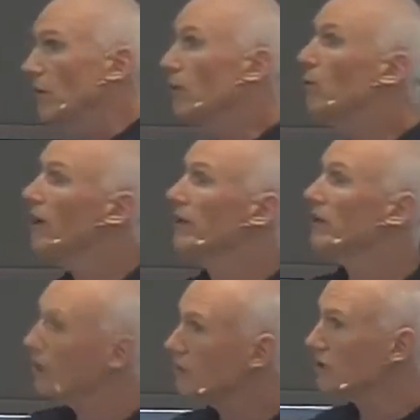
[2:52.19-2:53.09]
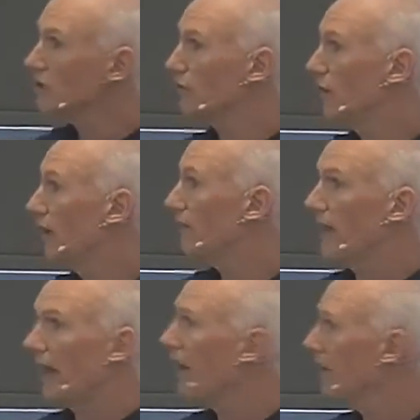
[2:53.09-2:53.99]
the word he uses for
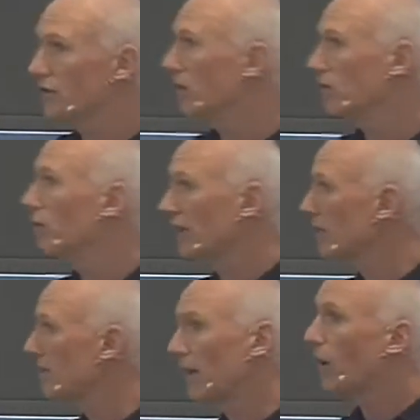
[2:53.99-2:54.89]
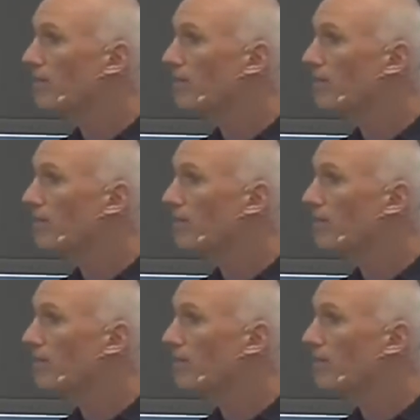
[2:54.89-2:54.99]
love there, it's not talking about